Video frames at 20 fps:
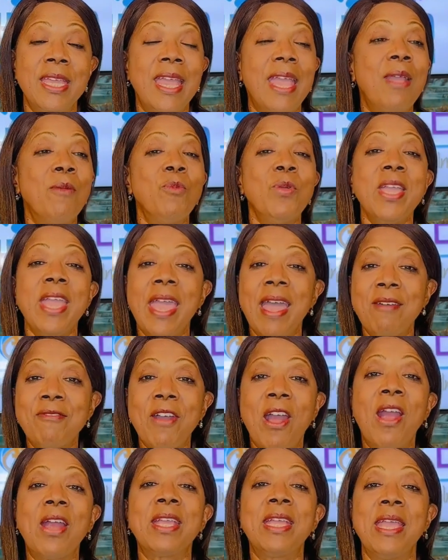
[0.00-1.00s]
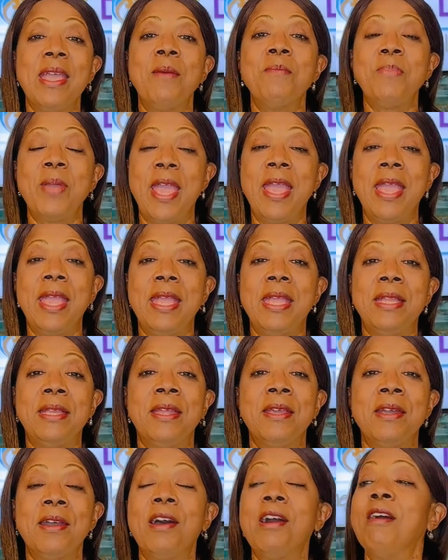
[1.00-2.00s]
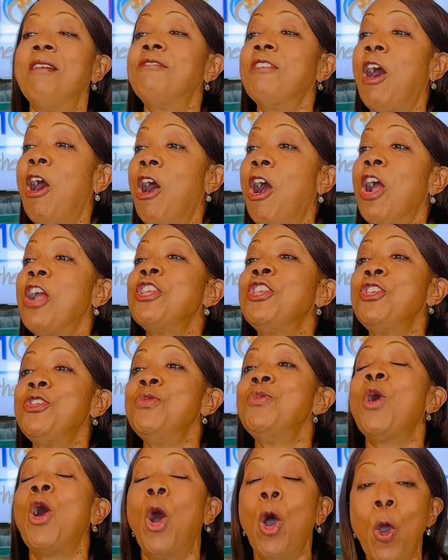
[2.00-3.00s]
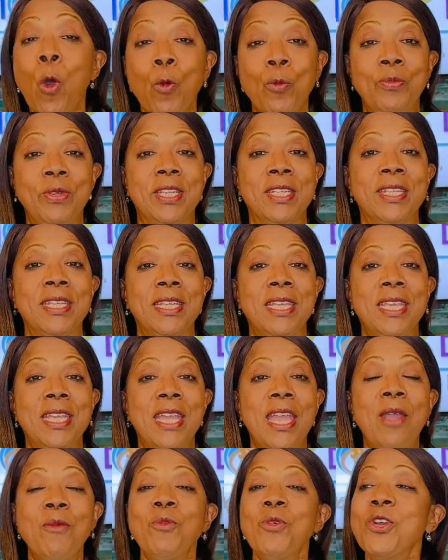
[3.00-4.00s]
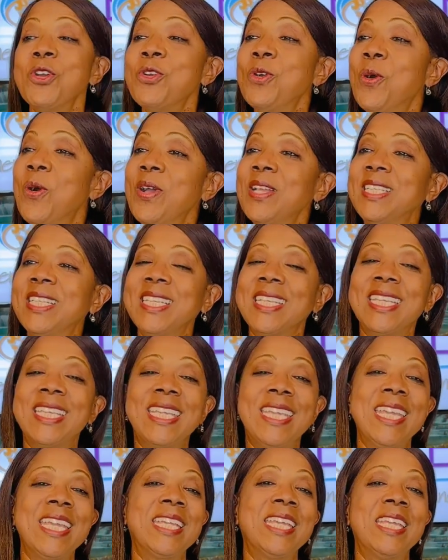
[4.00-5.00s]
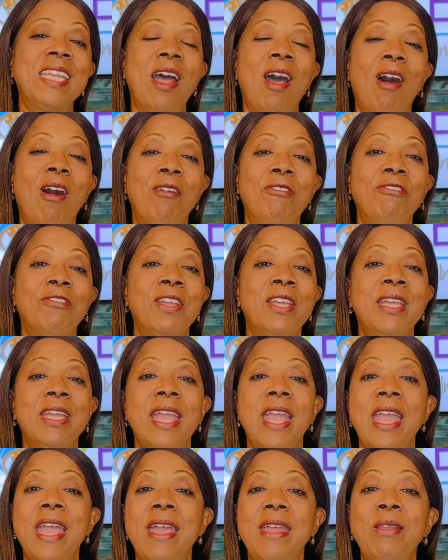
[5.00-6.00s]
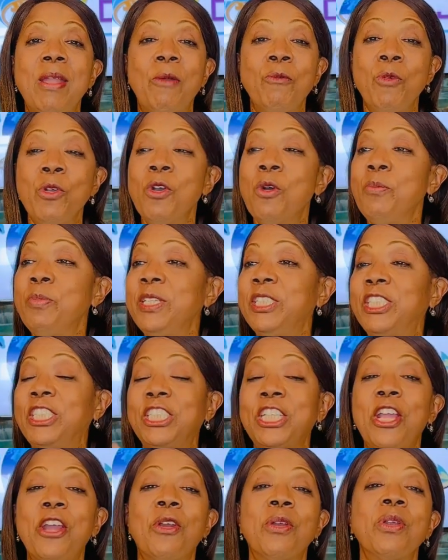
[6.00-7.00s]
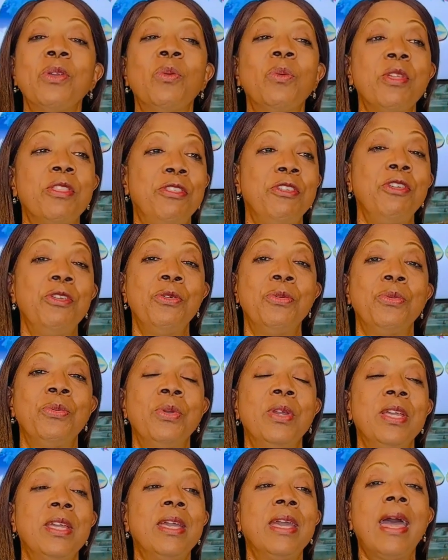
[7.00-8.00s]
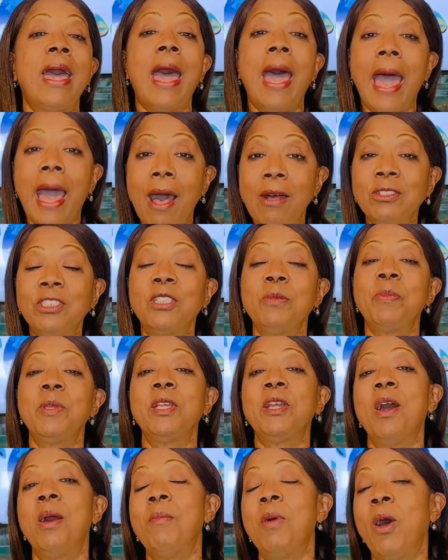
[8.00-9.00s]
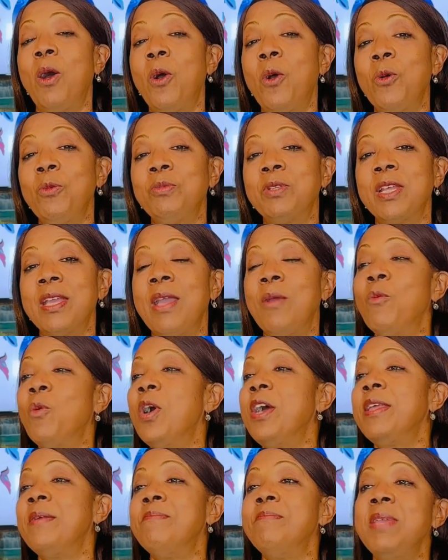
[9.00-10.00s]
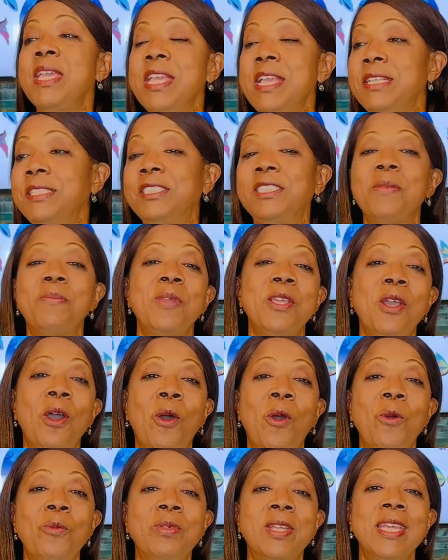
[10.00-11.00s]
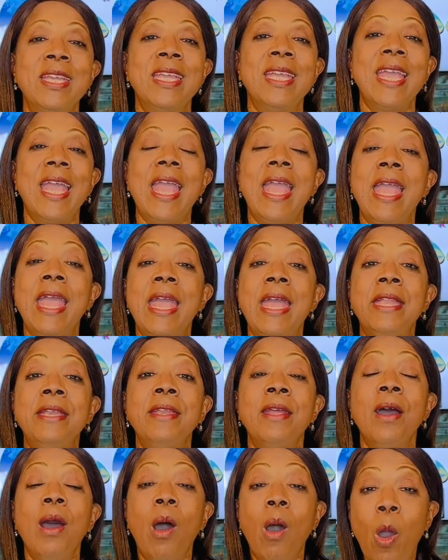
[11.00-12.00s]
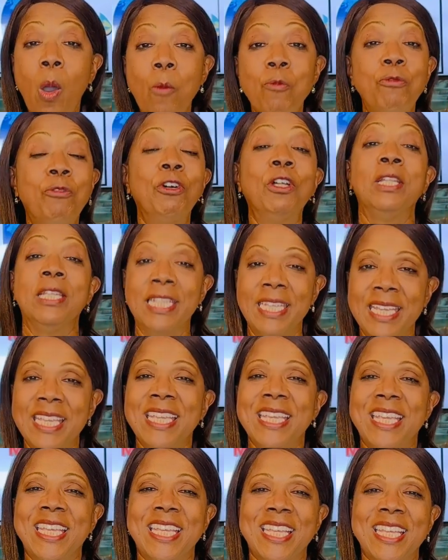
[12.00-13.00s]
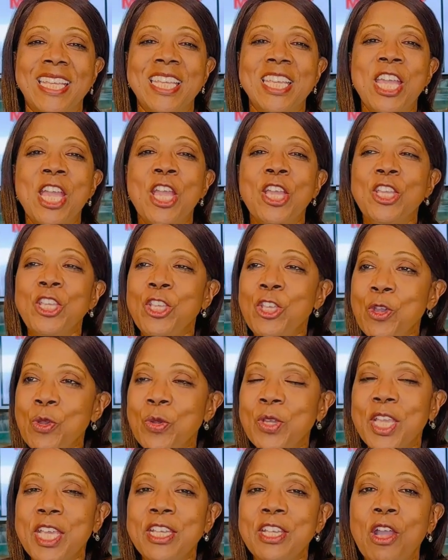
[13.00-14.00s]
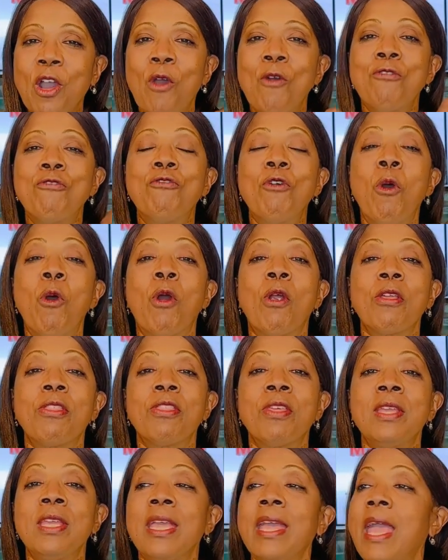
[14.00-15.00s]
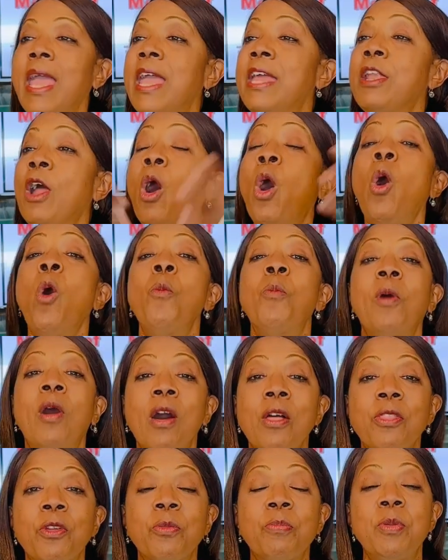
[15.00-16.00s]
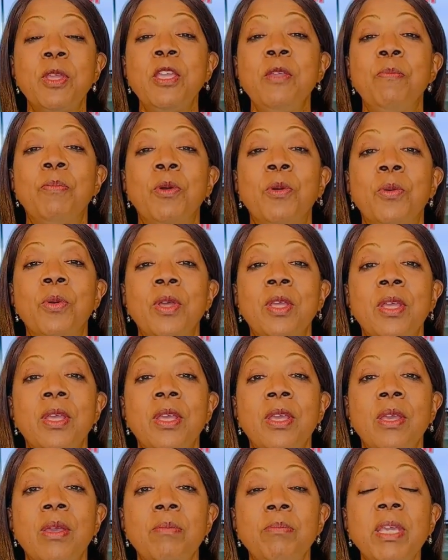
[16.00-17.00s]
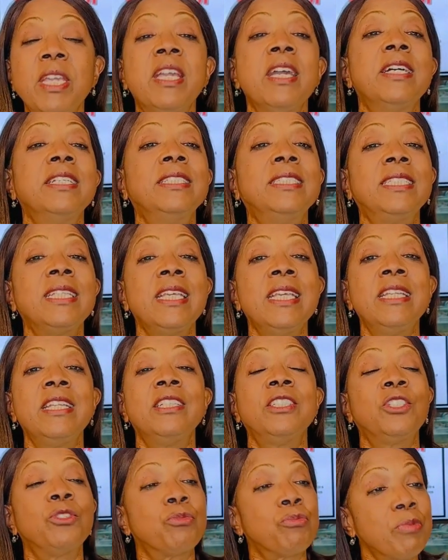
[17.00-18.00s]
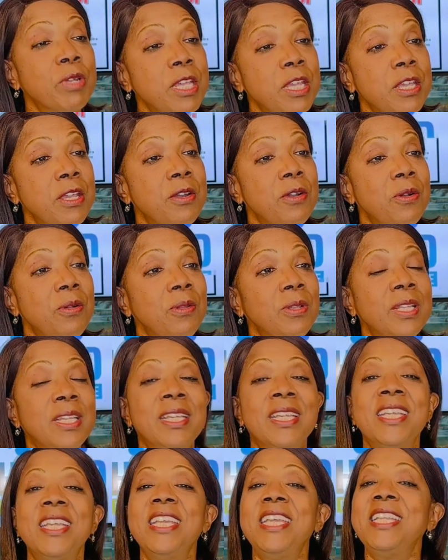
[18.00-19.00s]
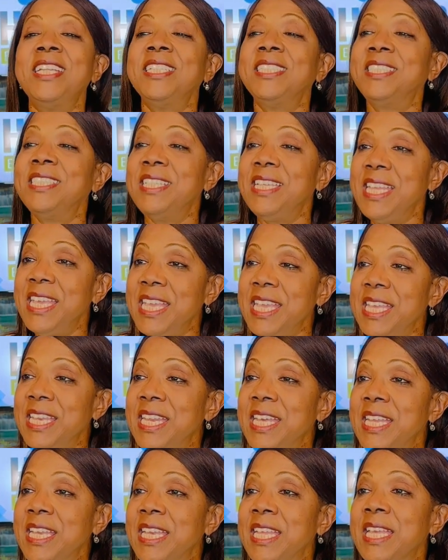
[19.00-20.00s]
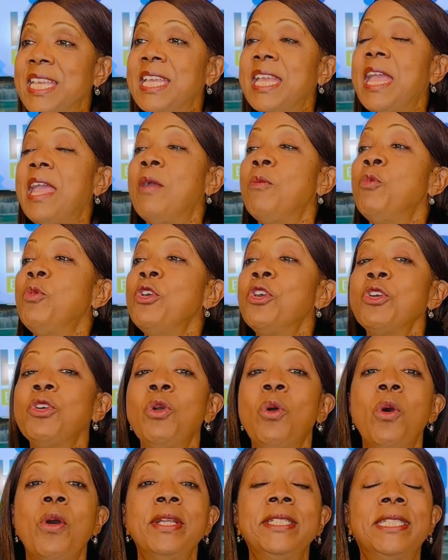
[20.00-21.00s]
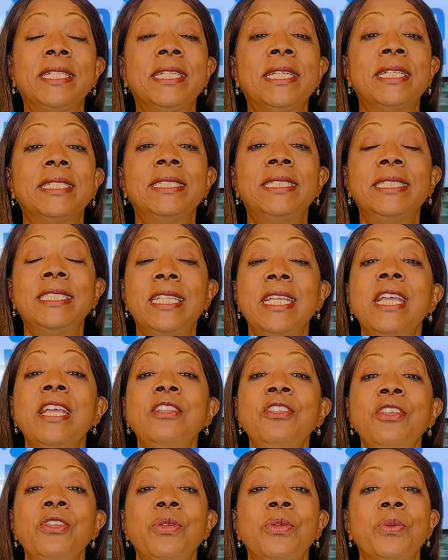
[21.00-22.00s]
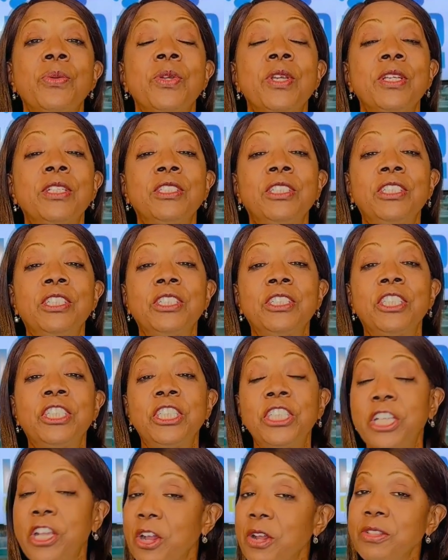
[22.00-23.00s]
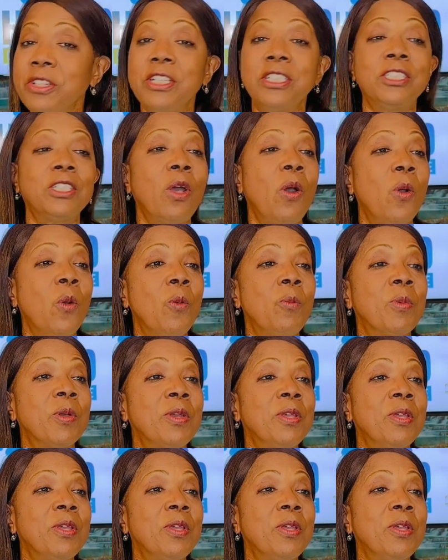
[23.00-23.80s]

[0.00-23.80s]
And we have our campaign of Are You Hoped? And we're going to kick it off, and we'll be sharing with you how to become hoped and what it means to be hoped. And hopefully you can go forth and hope other people, because it is real, it is needed, and we're going to continue to share this hope